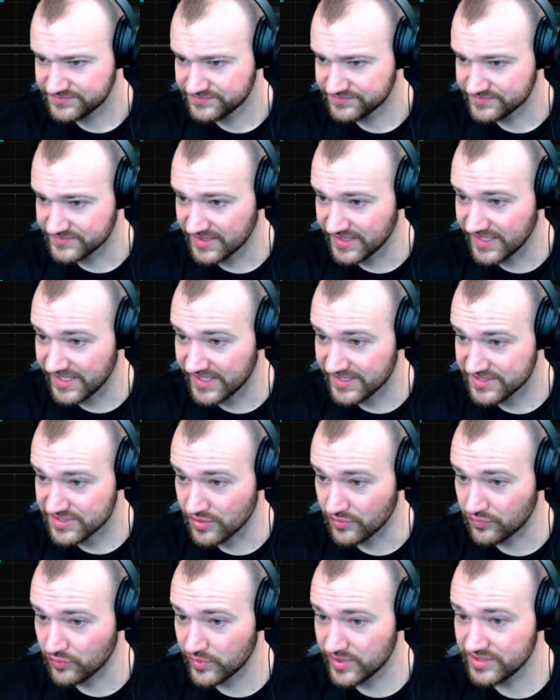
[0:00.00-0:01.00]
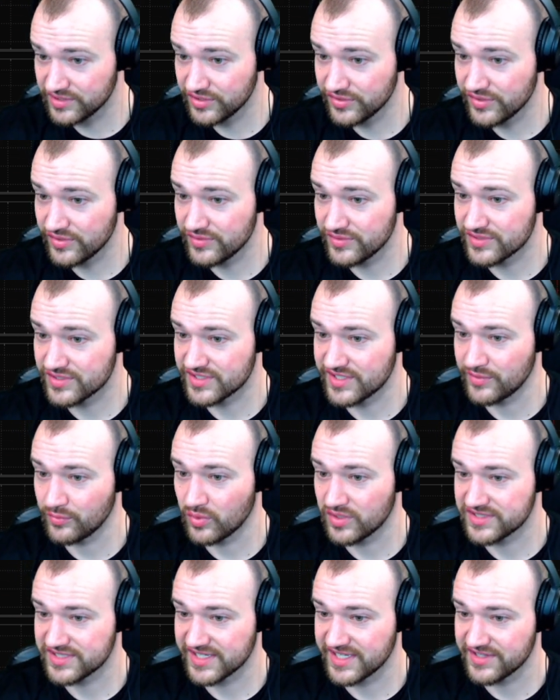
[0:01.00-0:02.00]
Yeah, so if we lose, see
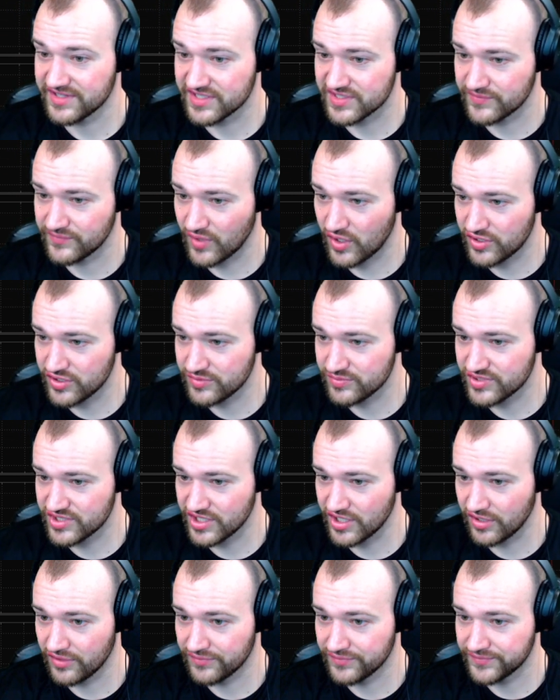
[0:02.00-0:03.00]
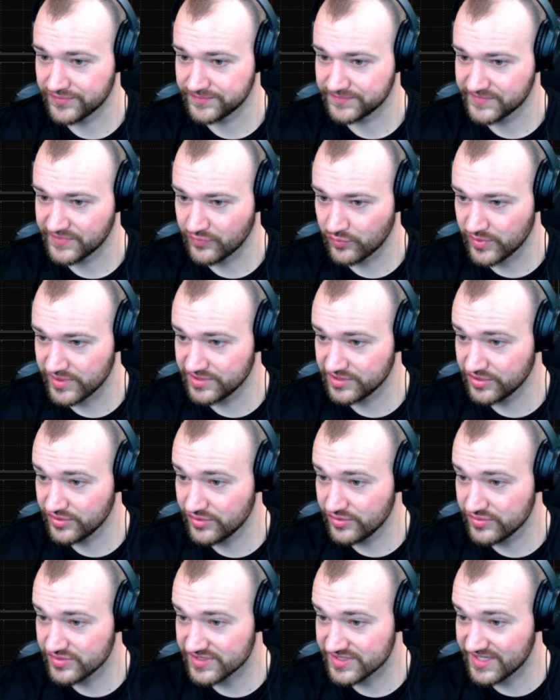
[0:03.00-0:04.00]
once again this volume shelf, If we
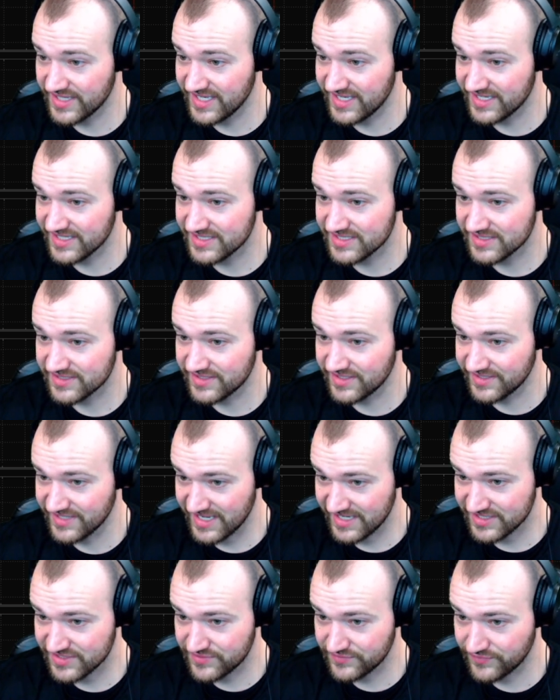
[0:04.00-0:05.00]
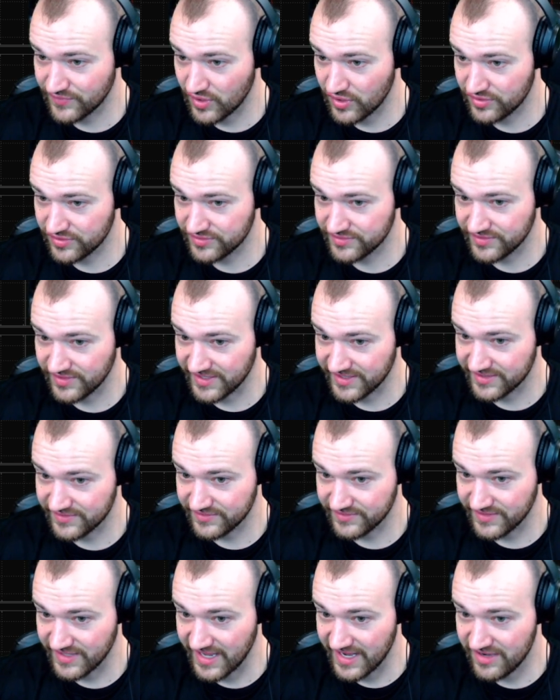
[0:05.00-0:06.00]
lose this, the next
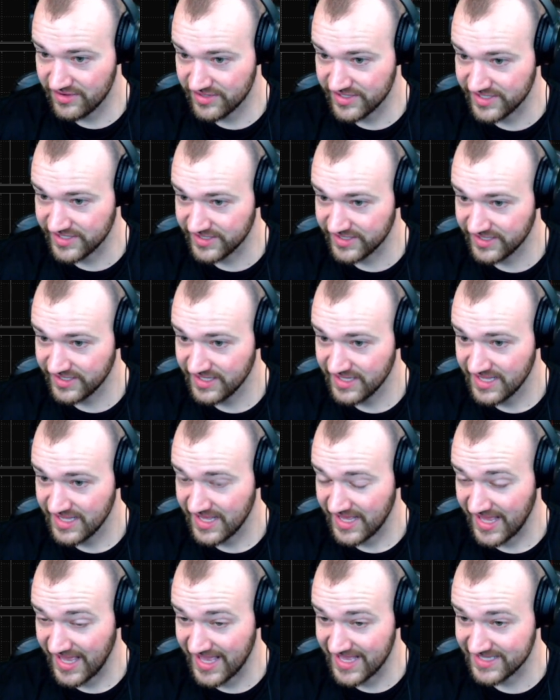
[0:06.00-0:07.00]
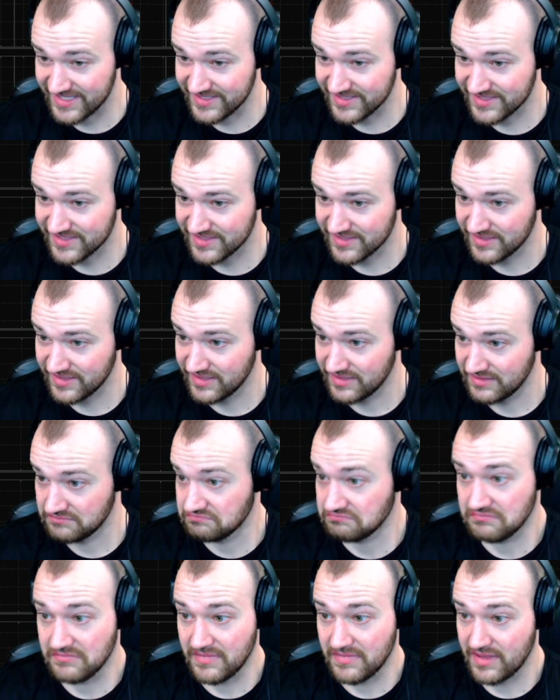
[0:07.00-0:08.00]
area has
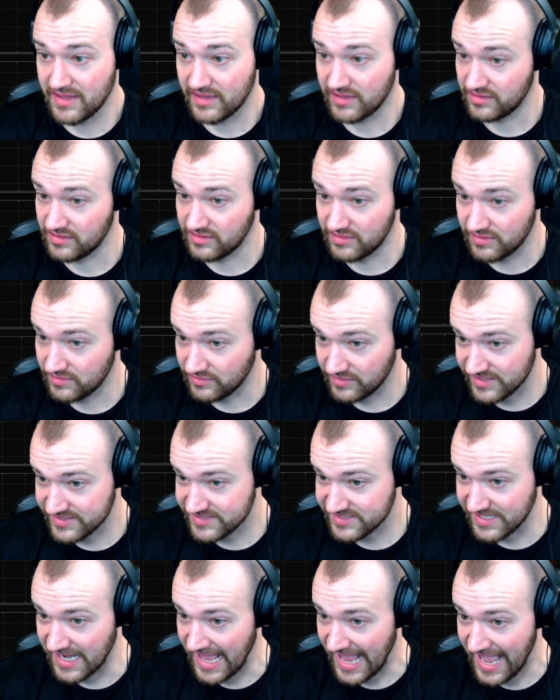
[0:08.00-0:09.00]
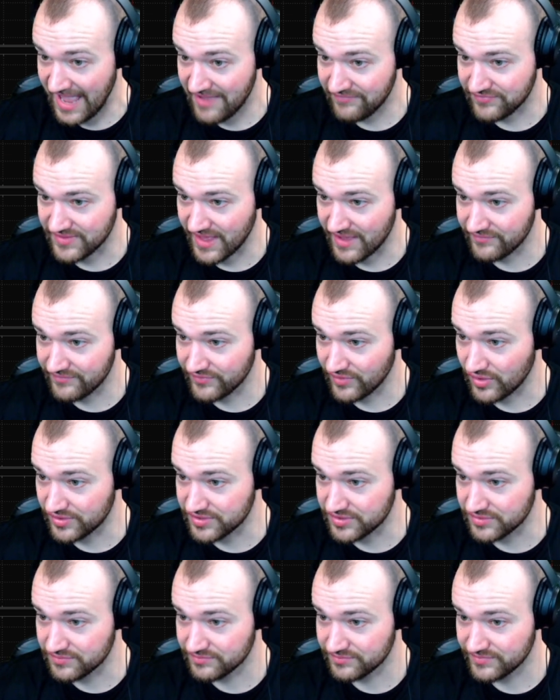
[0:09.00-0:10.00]
less than half of that
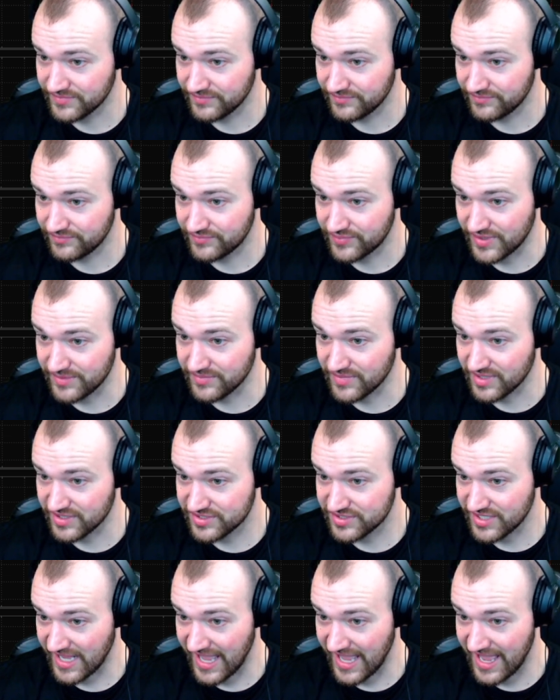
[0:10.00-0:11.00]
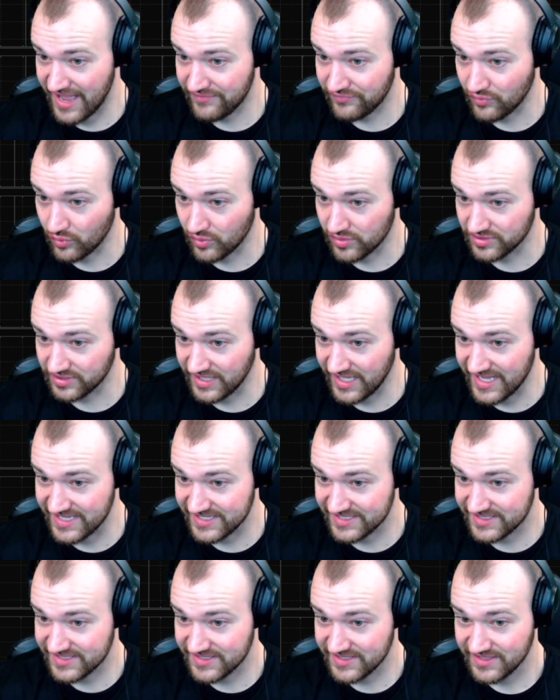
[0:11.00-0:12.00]
volume, pretty much half or
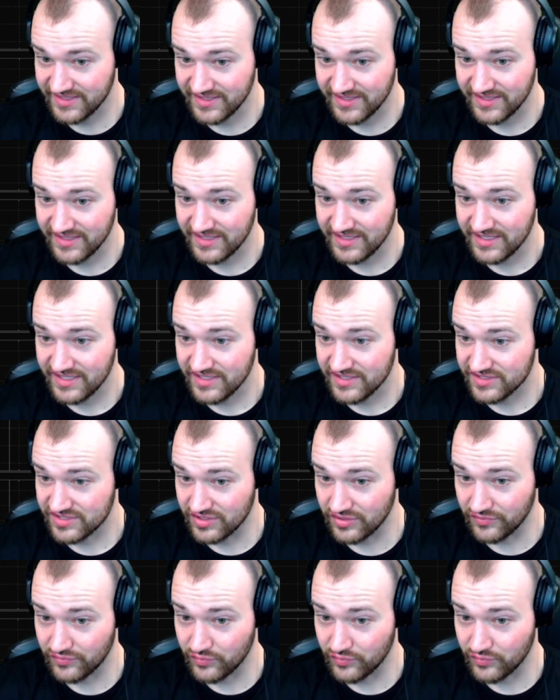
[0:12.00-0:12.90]
less. So if